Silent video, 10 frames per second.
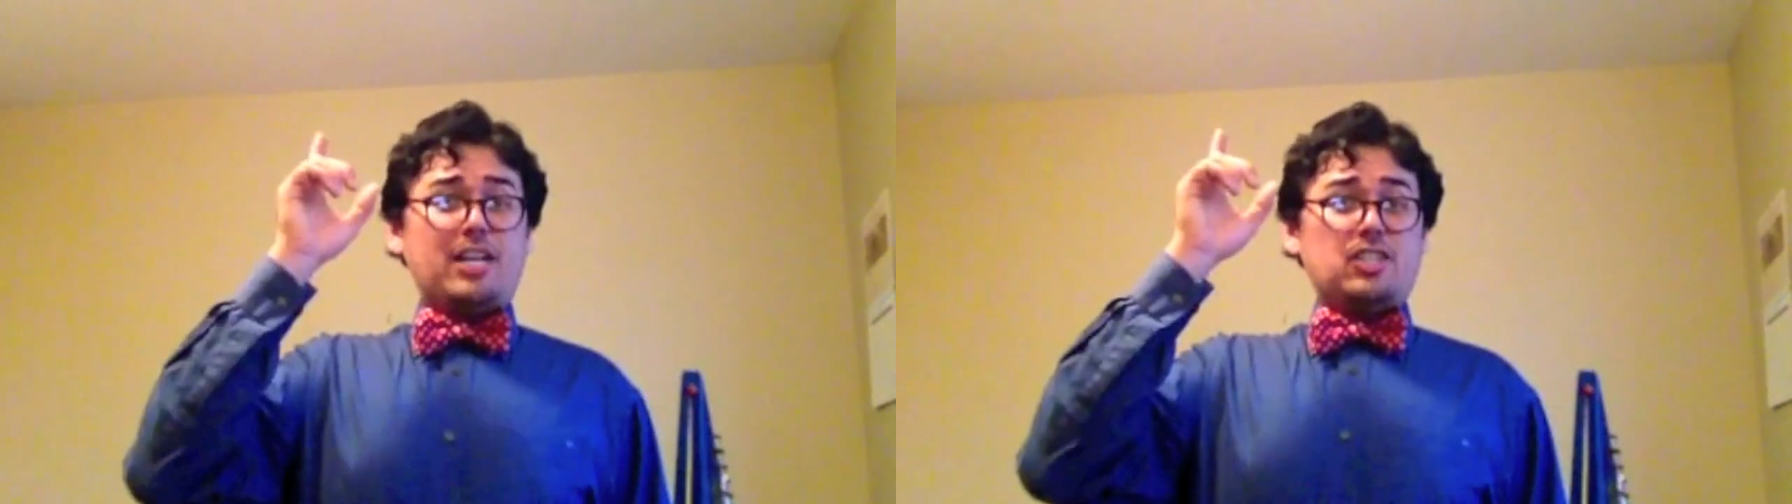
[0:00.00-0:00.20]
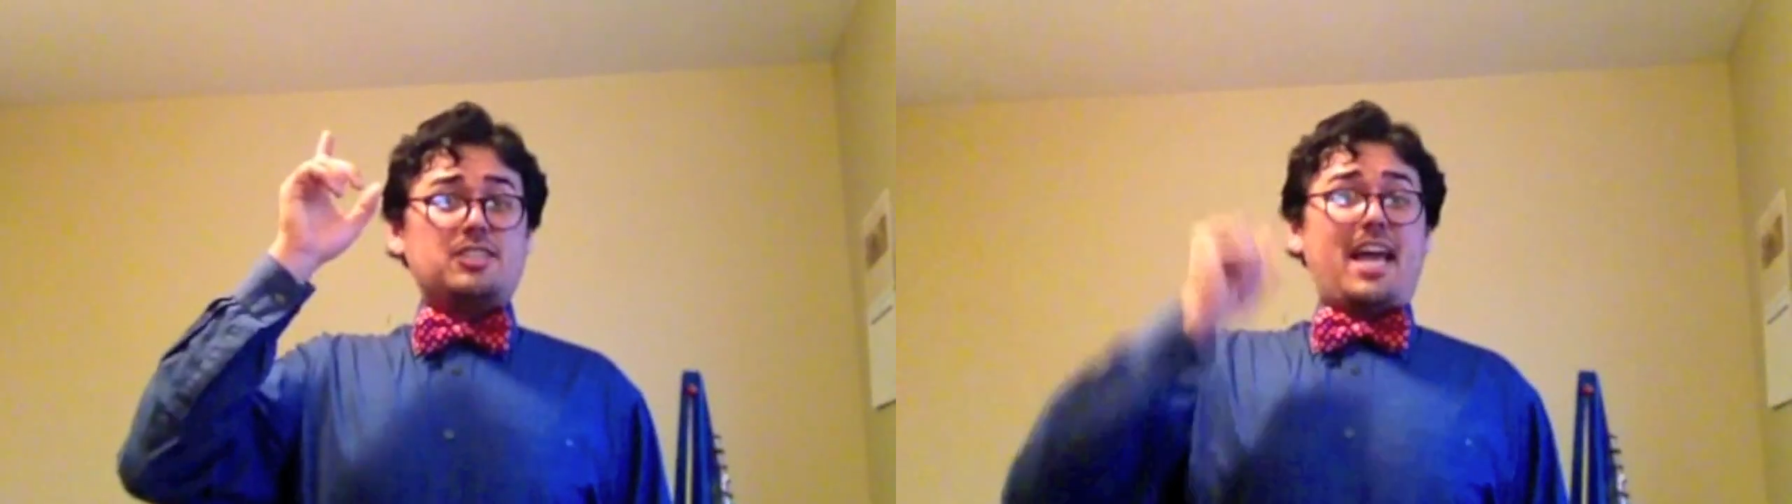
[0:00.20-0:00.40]

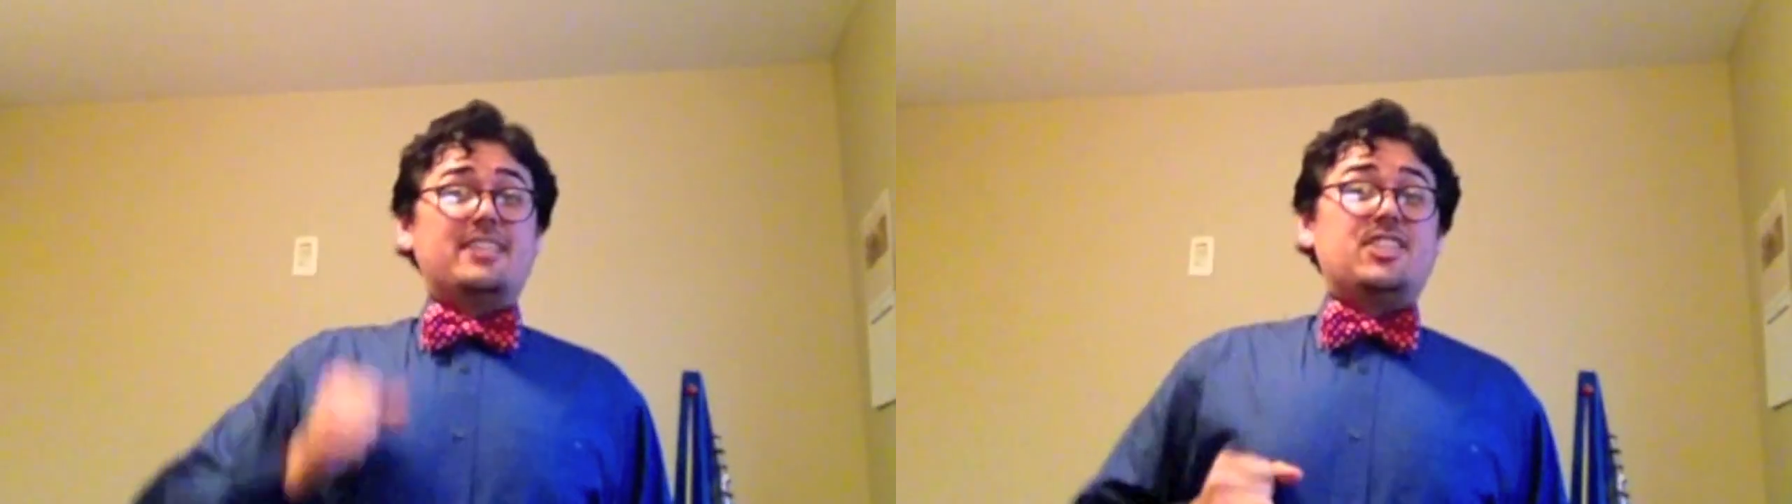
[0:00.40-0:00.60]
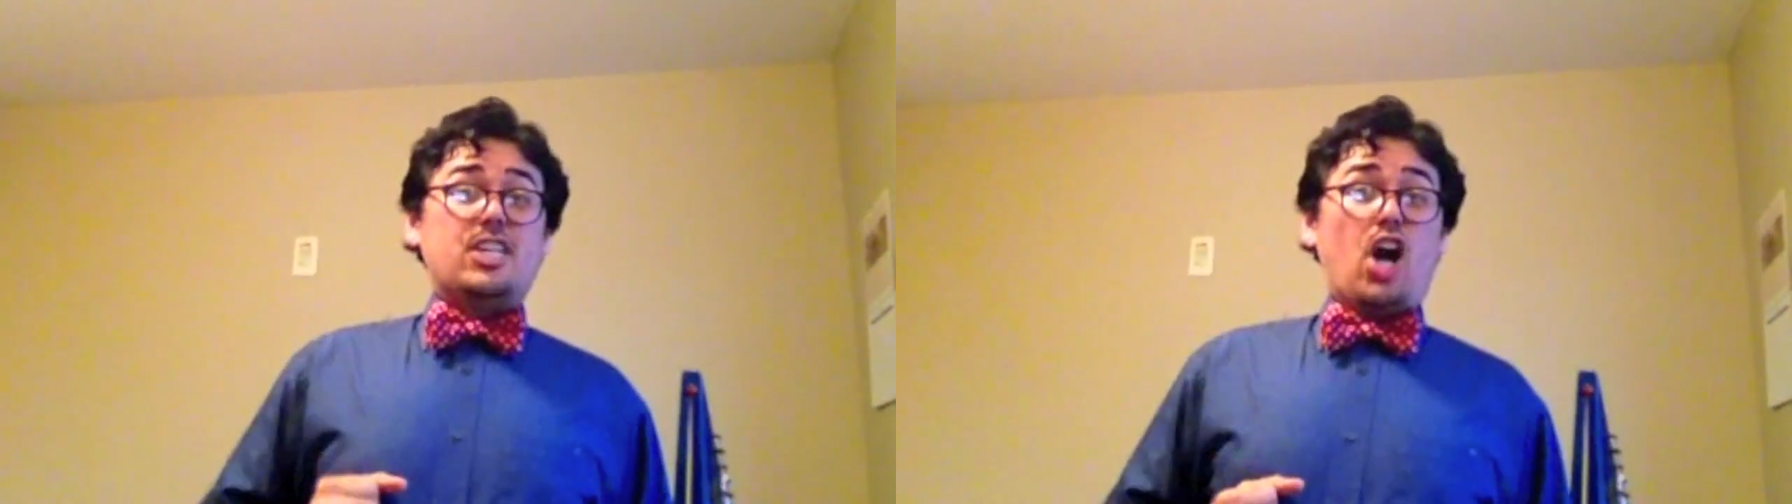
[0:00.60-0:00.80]
Pratchett
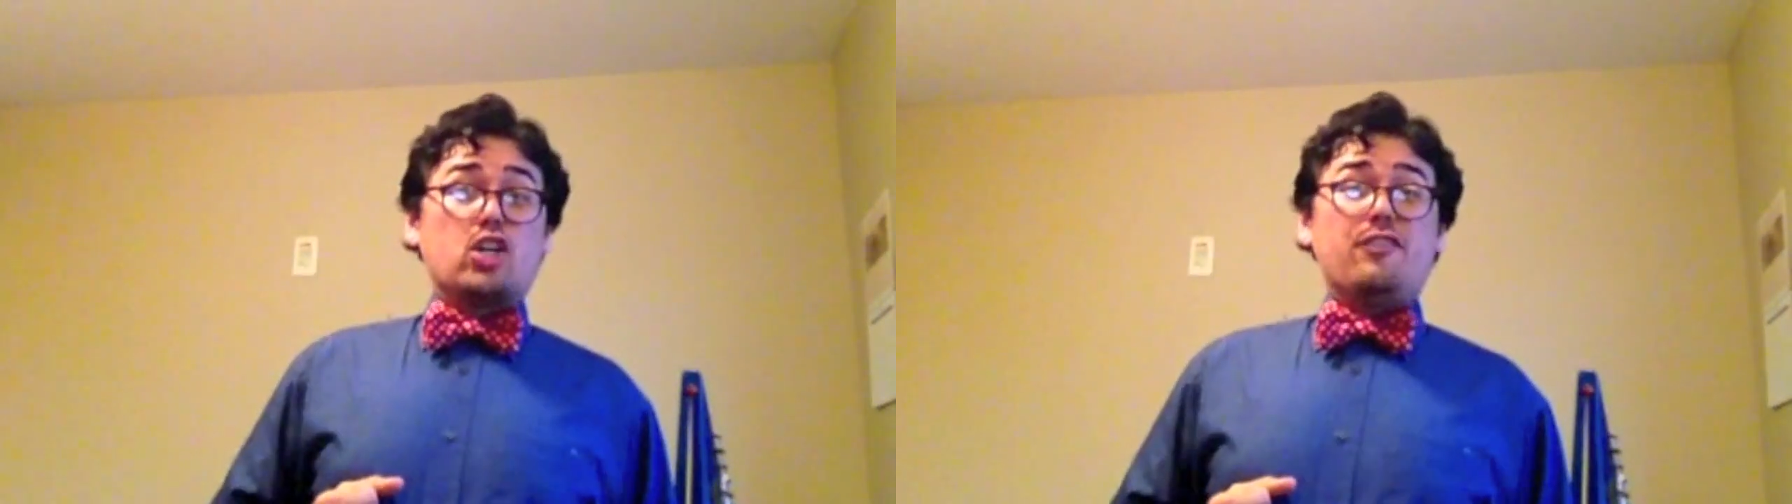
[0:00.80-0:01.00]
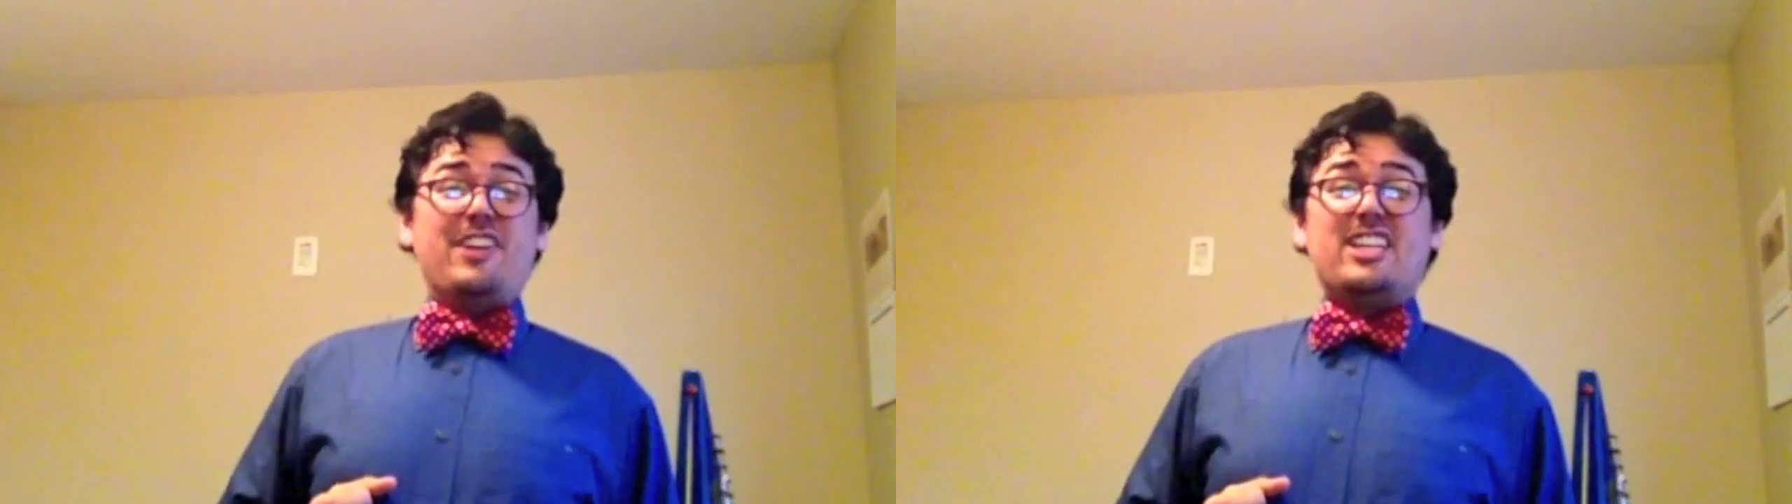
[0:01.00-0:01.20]
said,
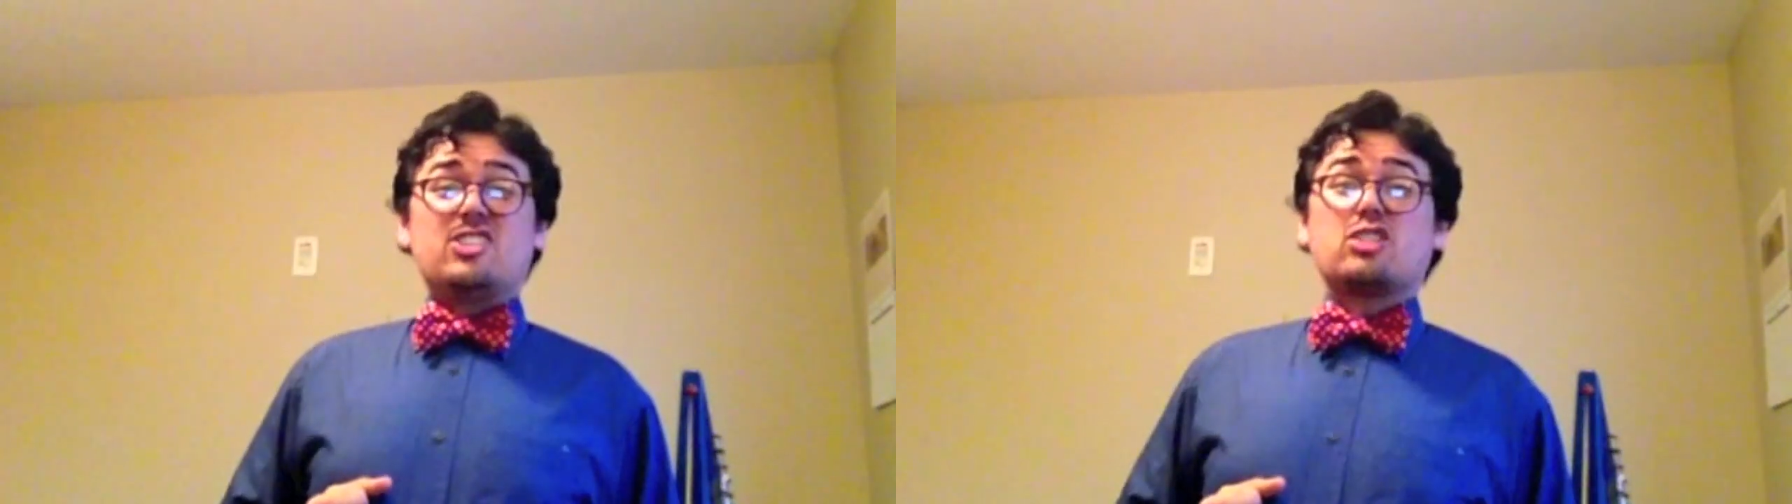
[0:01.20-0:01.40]
geography's